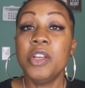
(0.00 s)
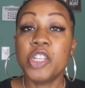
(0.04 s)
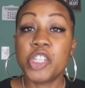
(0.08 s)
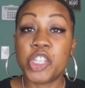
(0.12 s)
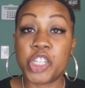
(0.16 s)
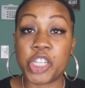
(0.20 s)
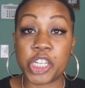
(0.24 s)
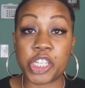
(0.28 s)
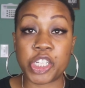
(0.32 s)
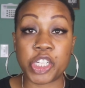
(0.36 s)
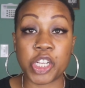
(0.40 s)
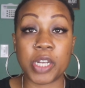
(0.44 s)

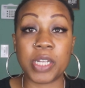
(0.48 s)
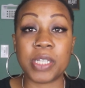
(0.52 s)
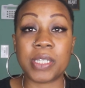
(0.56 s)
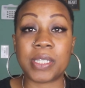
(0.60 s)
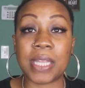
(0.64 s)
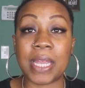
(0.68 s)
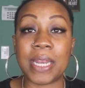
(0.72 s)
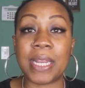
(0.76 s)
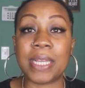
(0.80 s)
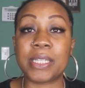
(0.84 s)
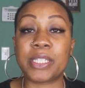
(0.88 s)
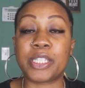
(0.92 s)
She should have
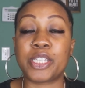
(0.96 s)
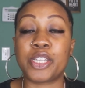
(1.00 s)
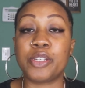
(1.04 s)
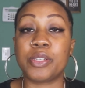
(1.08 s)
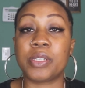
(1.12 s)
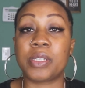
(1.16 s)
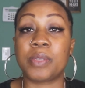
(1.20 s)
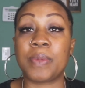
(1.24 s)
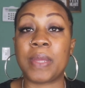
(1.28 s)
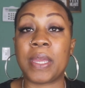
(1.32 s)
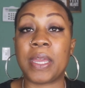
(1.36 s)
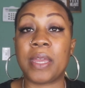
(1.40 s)
said,
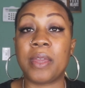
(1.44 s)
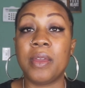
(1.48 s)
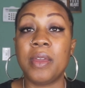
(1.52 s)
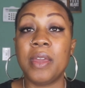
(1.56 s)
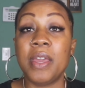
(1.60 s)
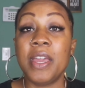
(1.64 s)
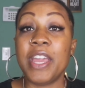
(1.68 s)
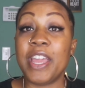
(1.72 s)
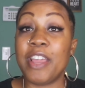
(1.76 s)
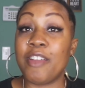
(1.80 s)
excuse me.